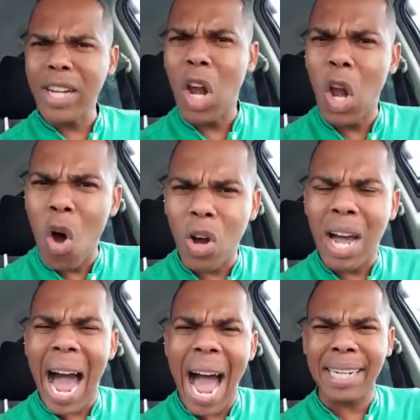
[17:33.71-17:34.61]
When you
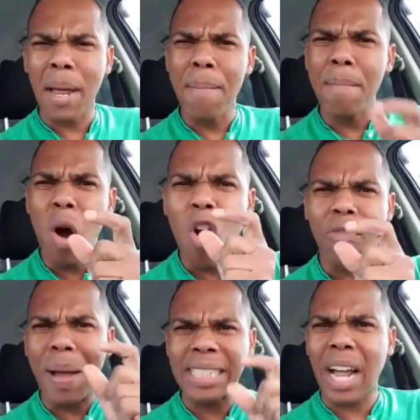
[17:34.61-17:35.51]
look at the
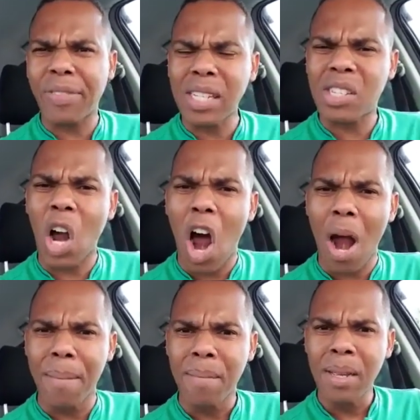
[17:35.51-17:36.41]
movement of the
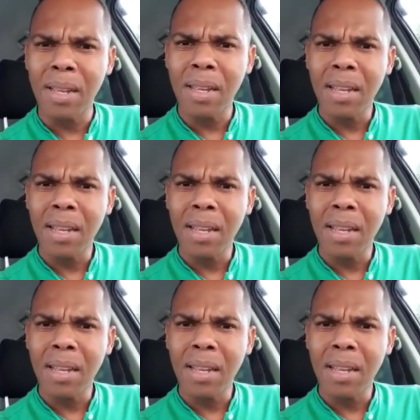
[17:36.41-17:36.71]
storm,